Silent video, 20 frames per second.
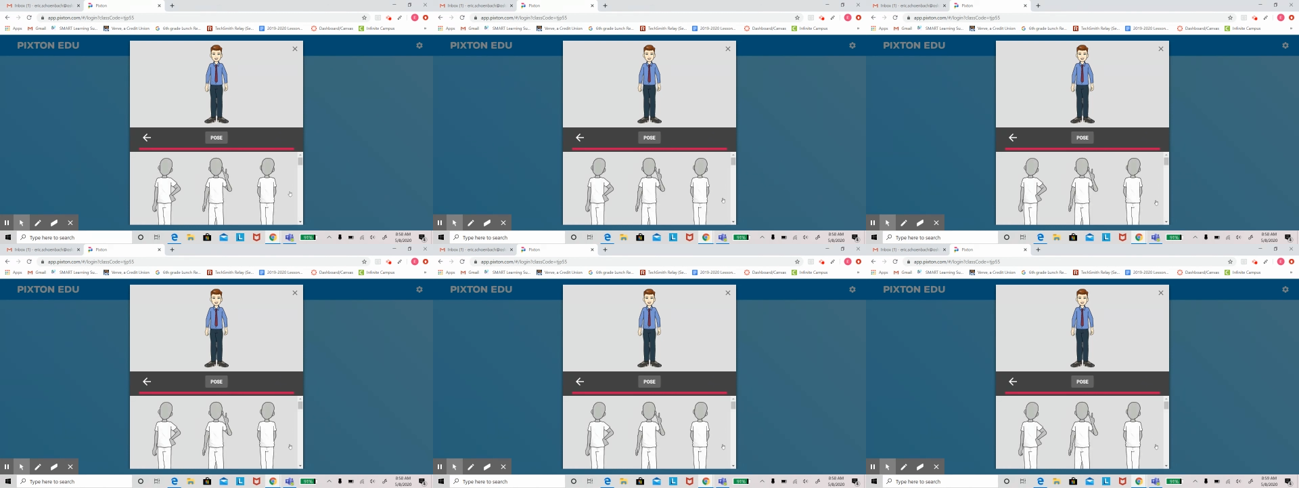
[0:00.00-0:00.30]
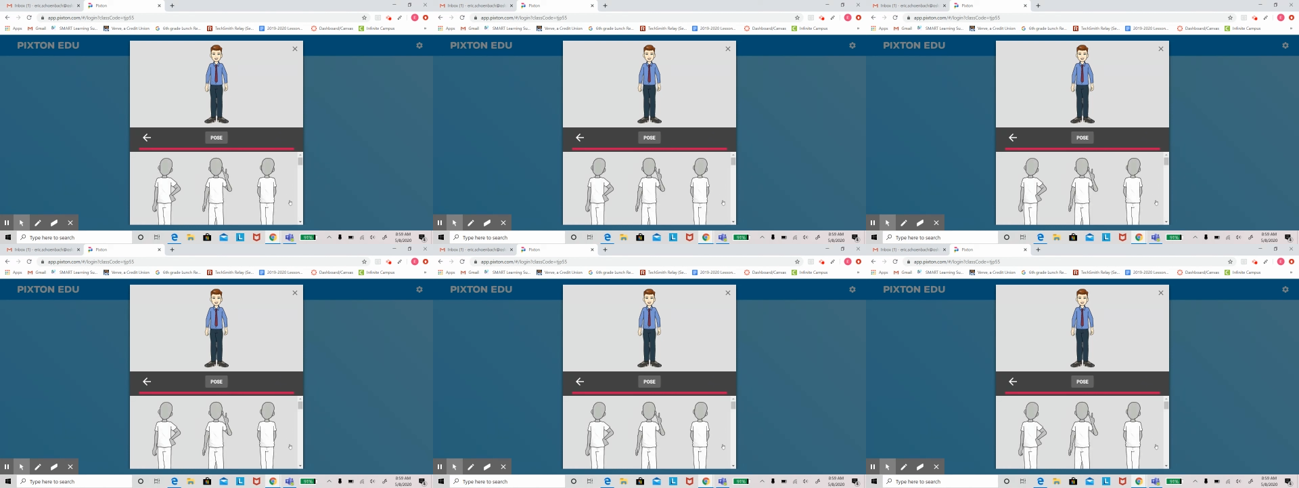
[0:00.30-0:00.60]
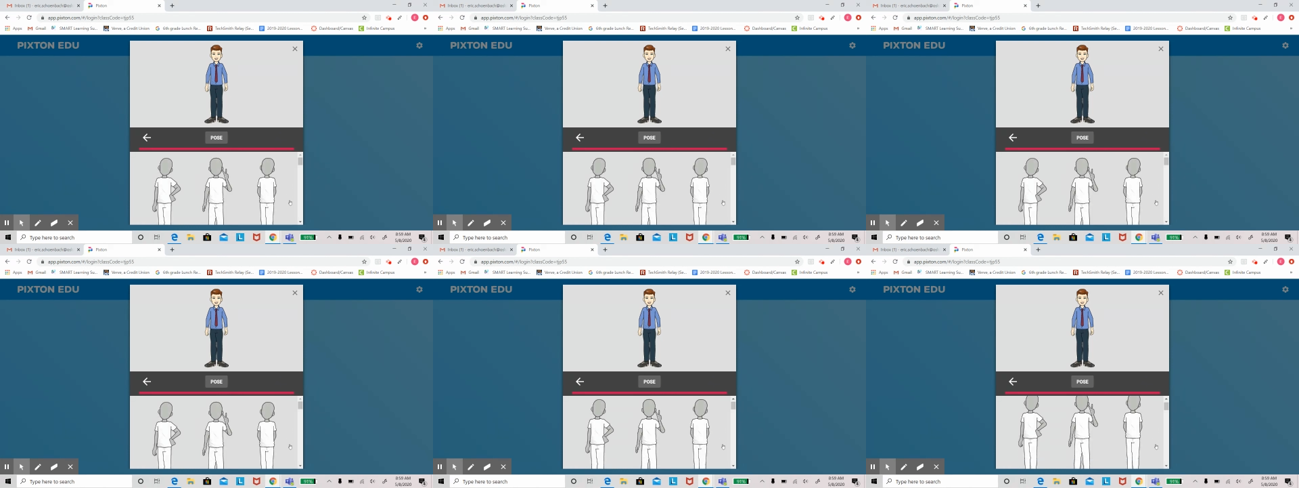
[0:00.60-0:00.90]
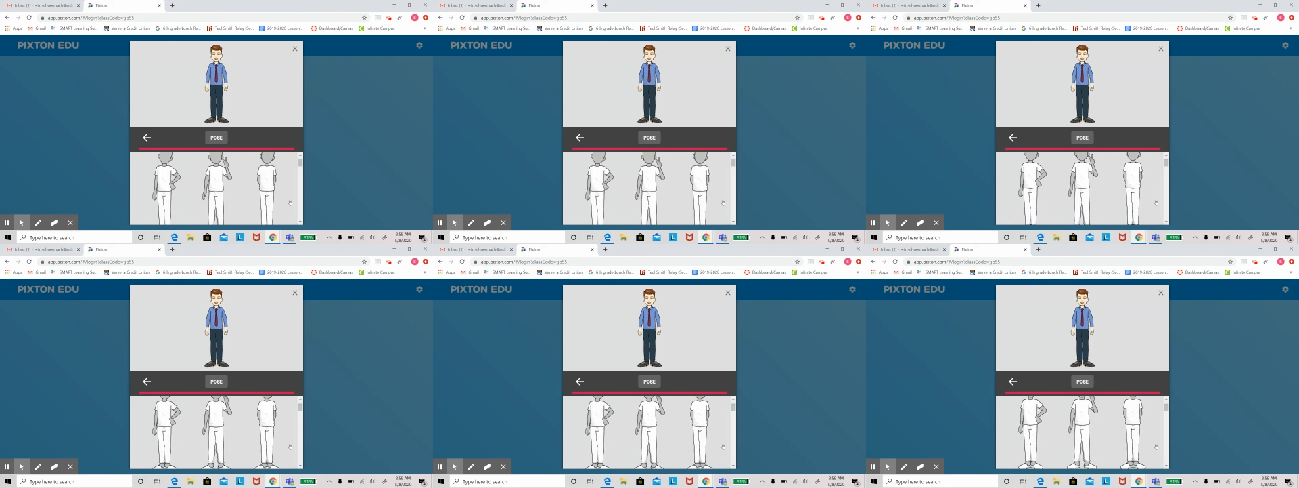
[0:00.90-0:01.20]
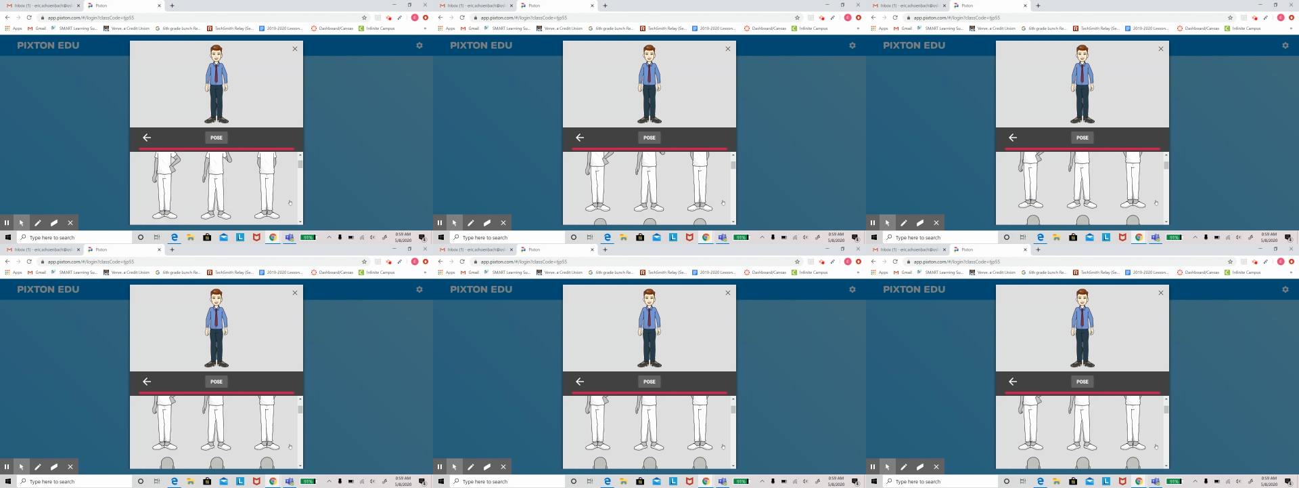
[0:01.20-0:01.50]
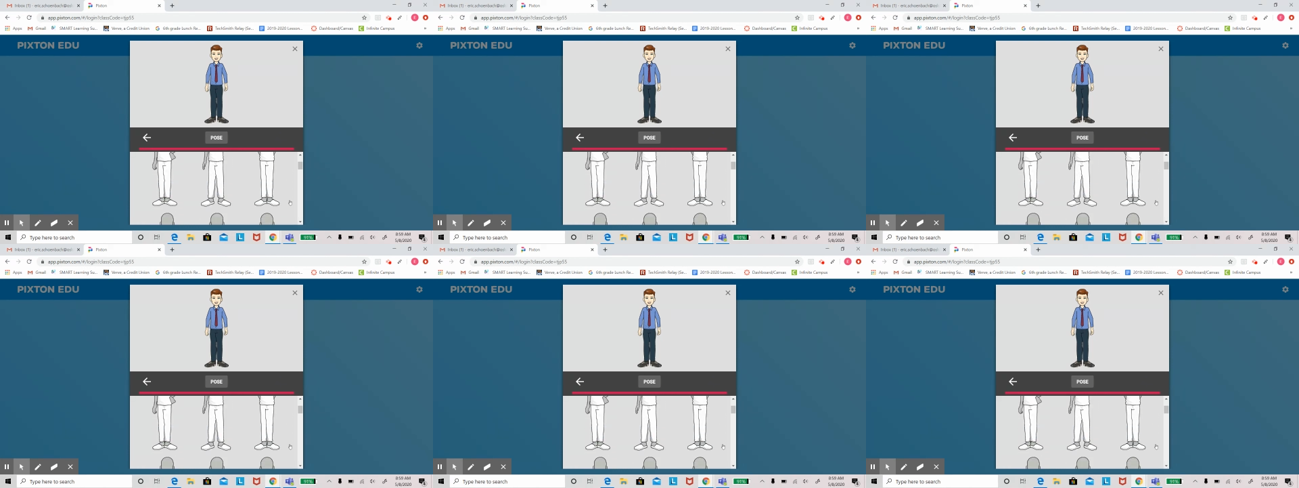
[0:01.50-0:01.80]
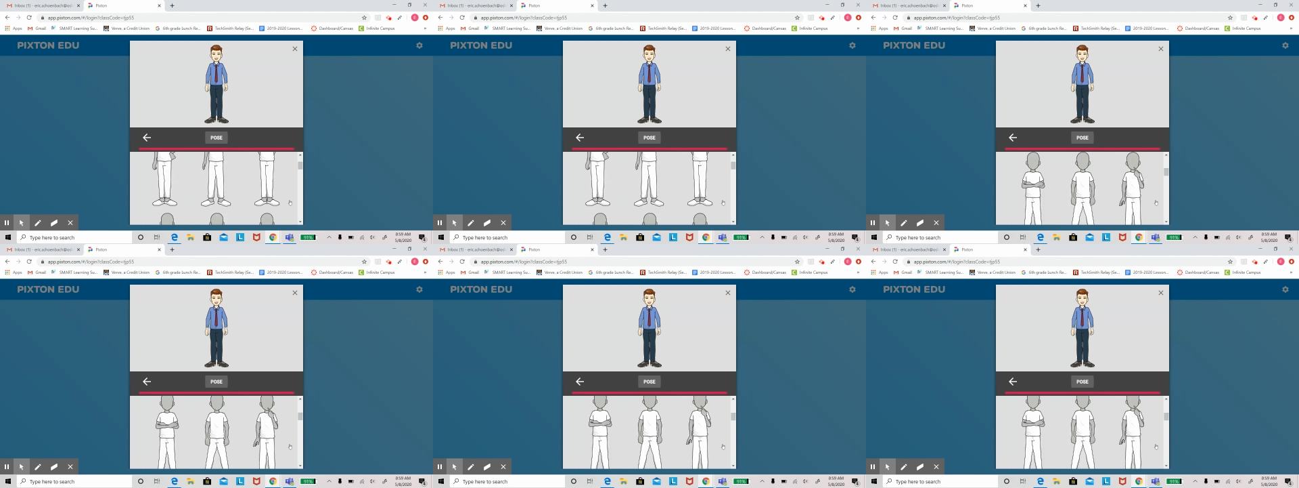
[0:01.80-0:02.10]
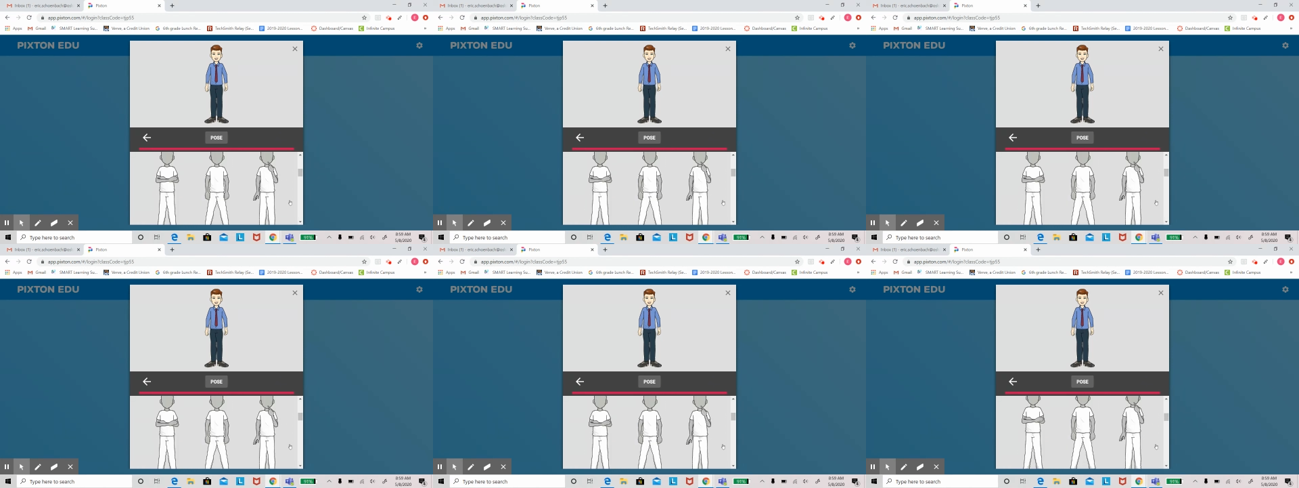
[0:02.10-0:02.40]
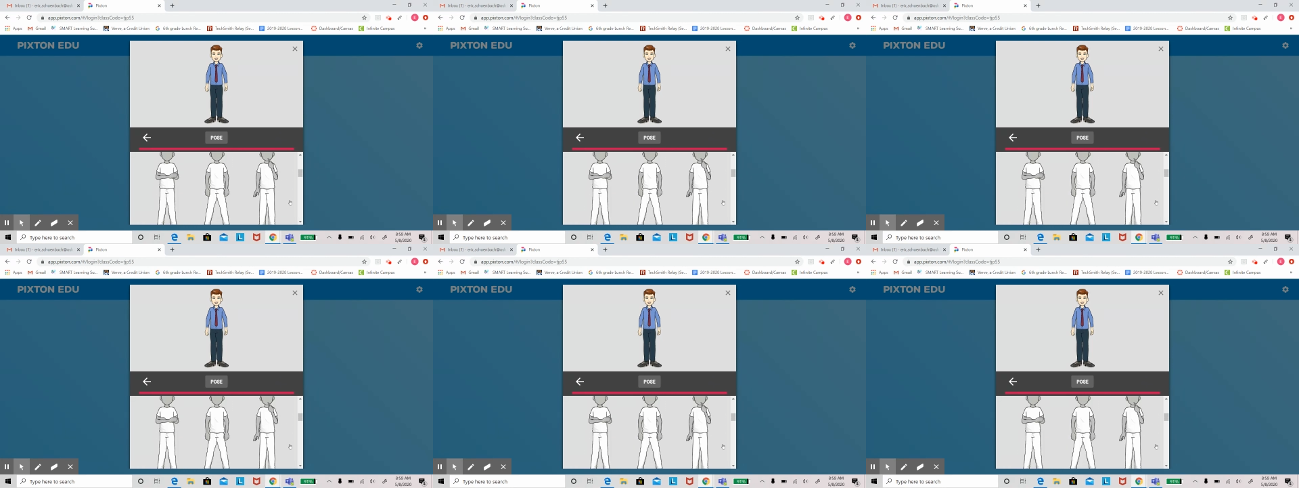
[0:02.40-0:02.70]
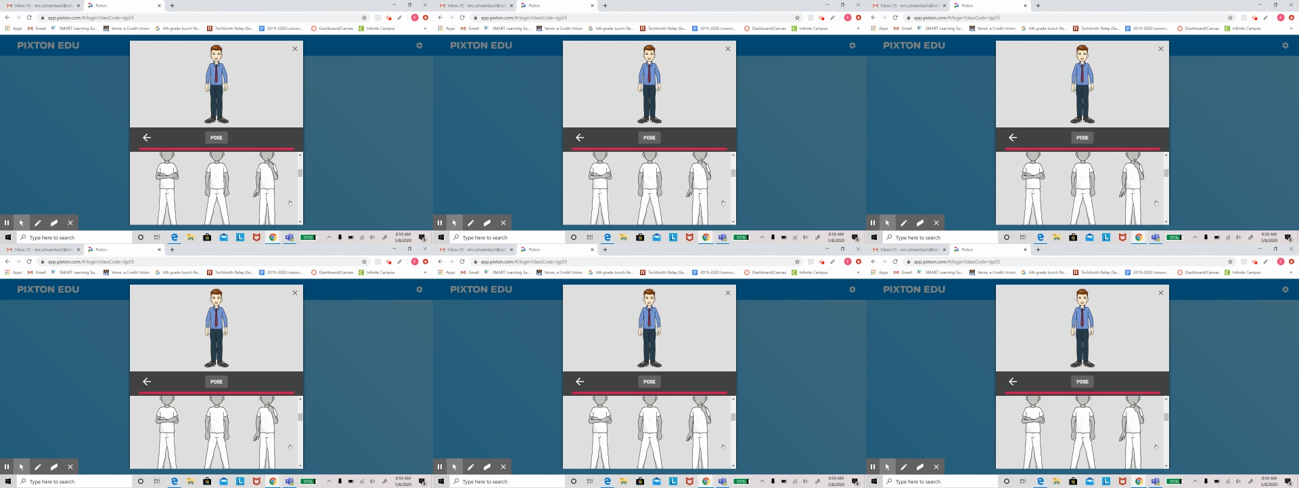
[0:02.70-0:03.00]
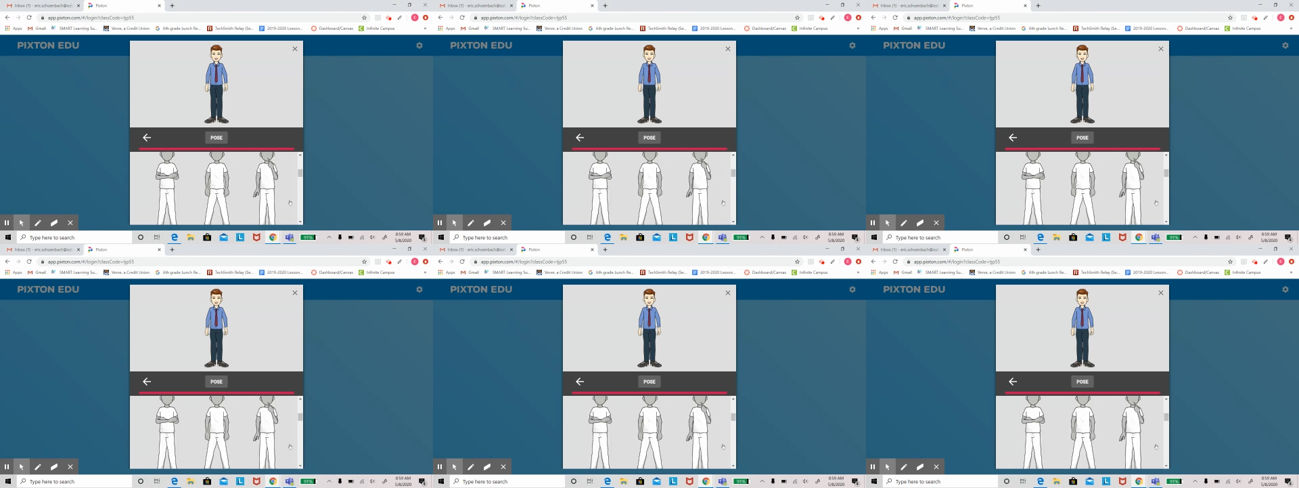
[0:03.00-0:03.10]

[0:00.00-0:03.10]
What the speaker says: [unreadable: no face in view]